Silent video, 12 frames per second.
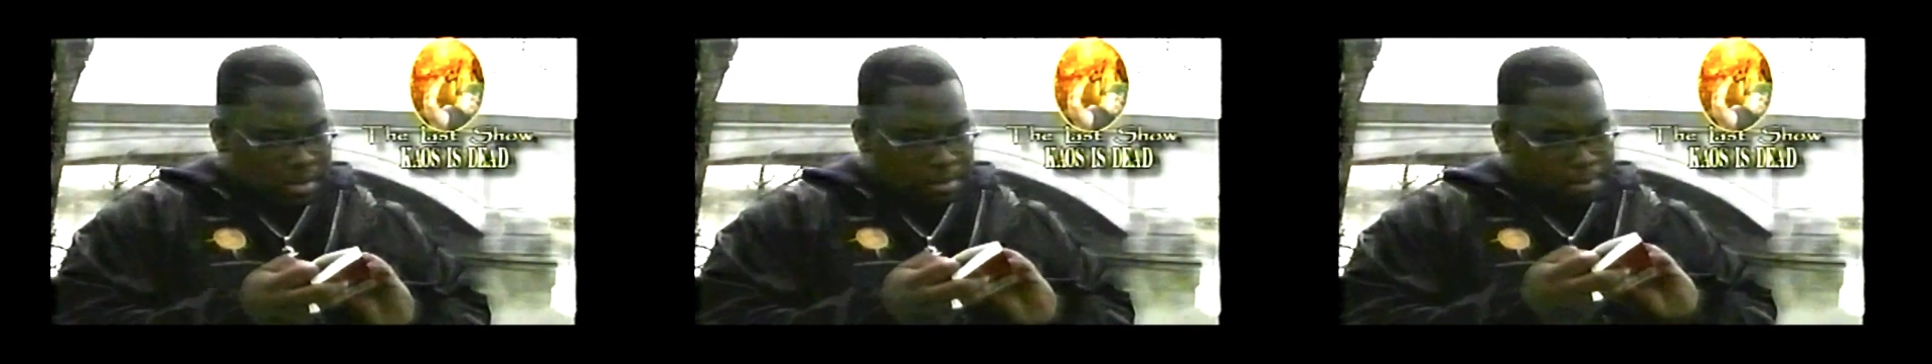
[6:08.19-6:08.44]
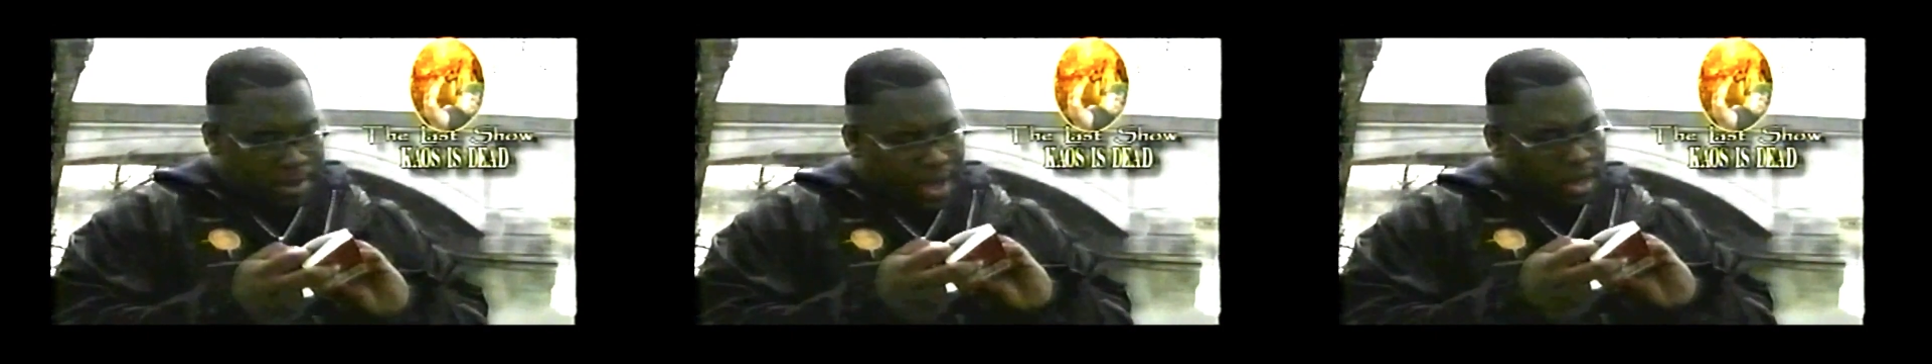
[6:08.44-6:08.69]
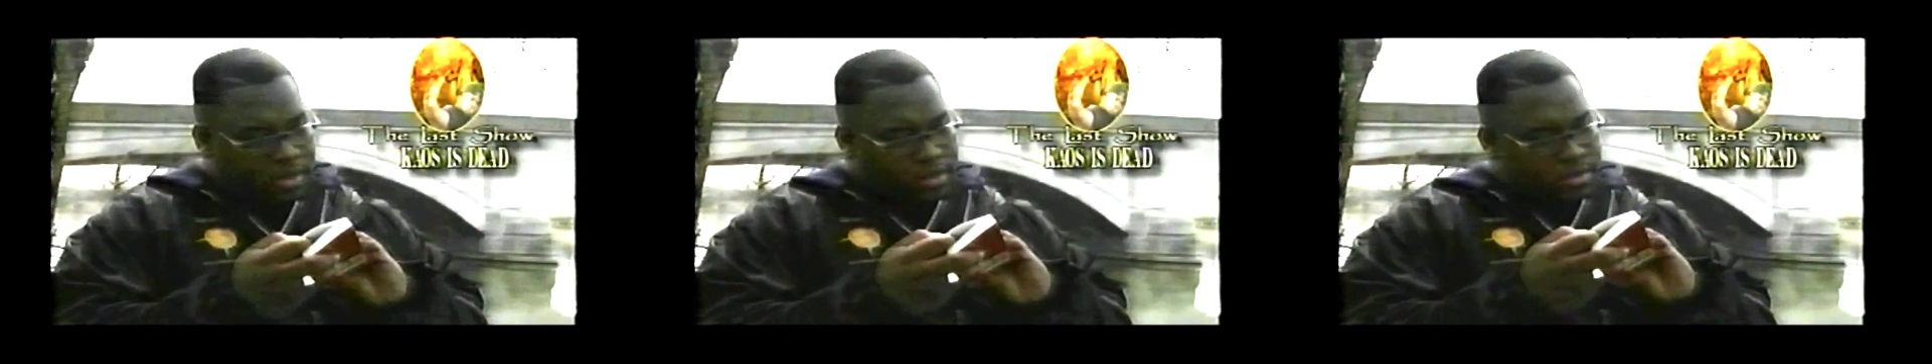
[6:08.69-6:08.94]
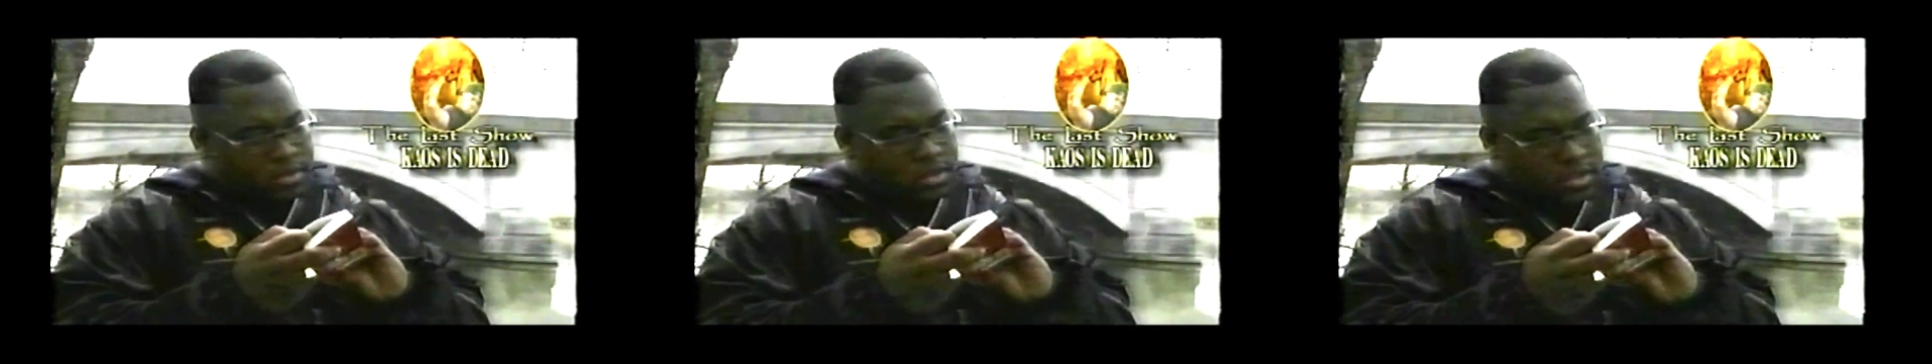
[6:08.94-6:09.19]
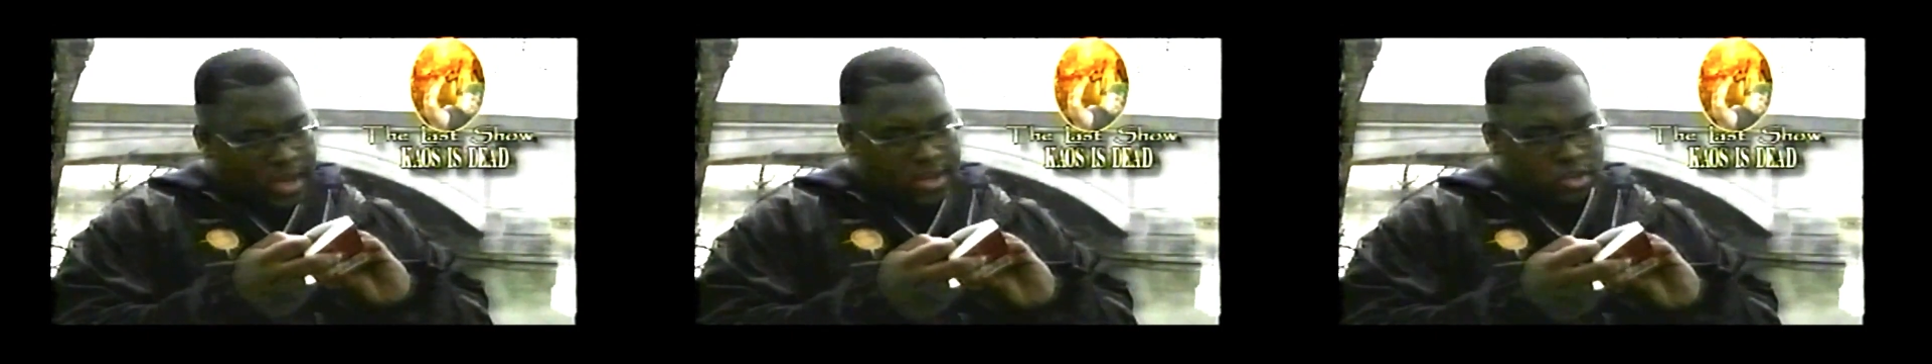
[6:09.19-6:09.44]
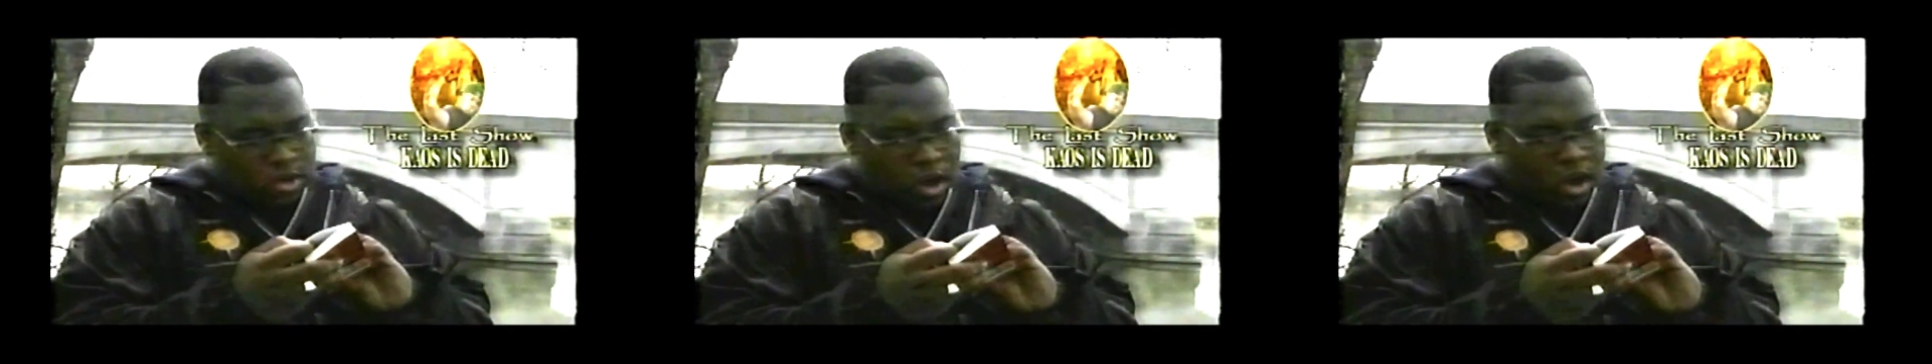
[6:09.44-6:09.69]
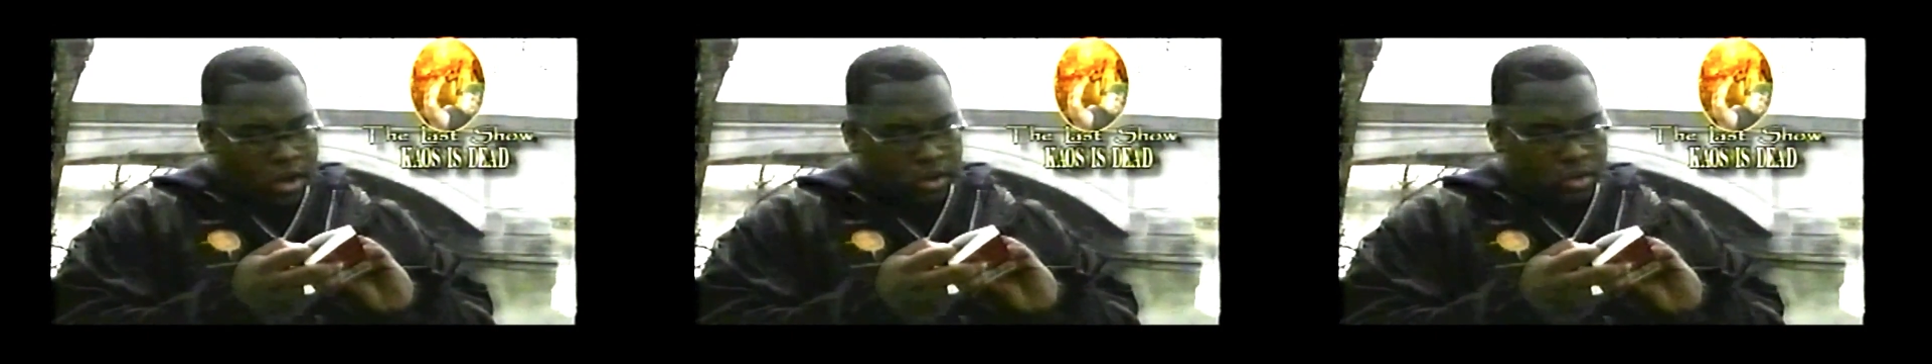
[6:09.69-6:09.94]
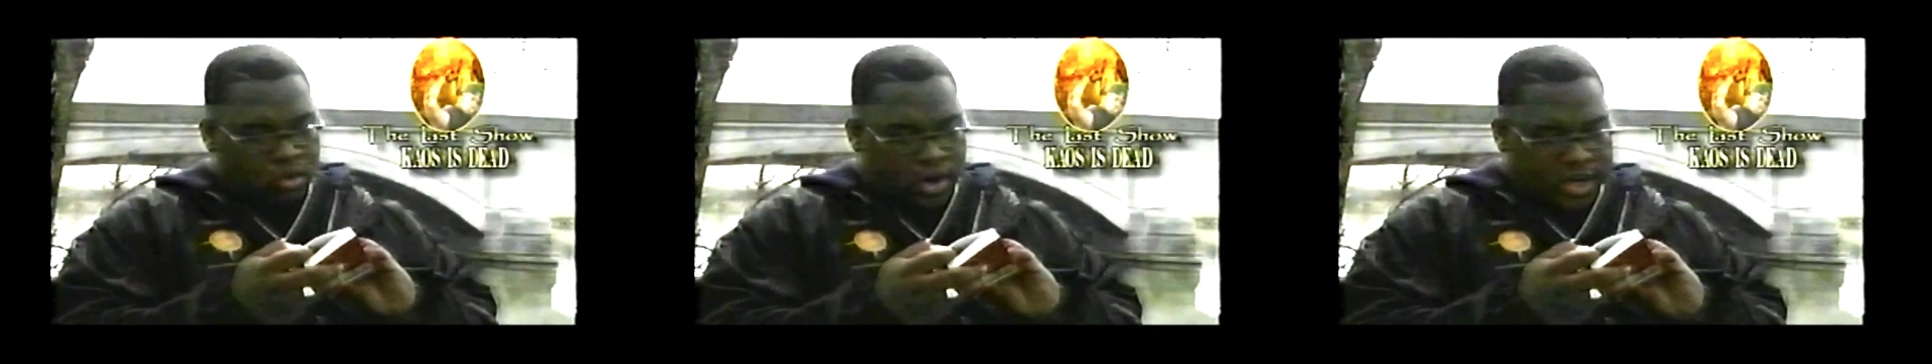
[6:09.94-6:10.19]
Balthazar
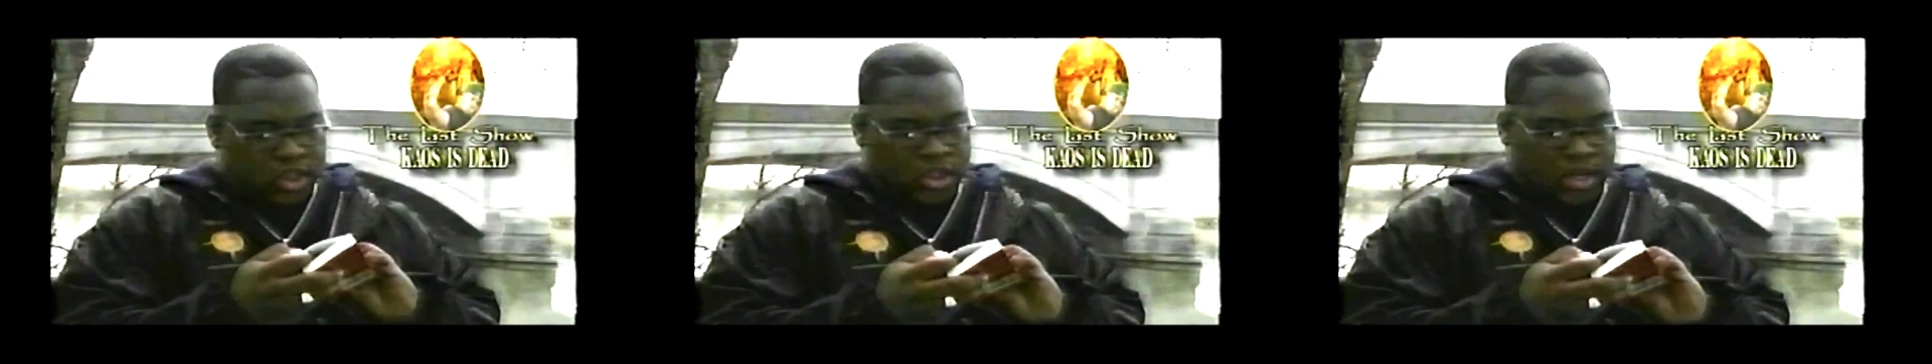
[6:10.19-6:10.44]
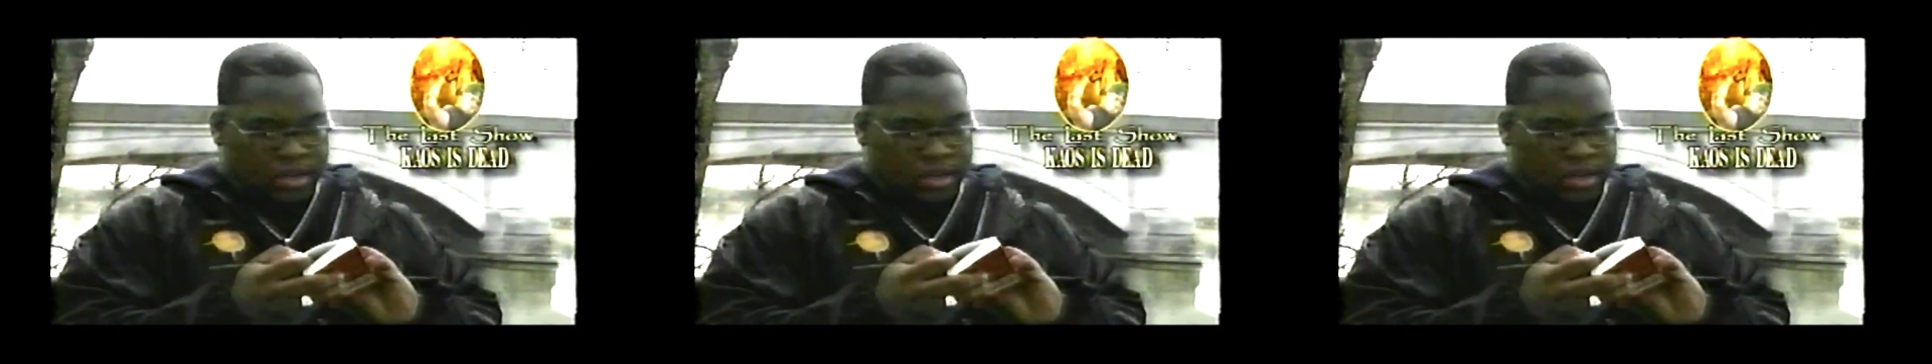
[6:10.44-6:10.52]
Gratian.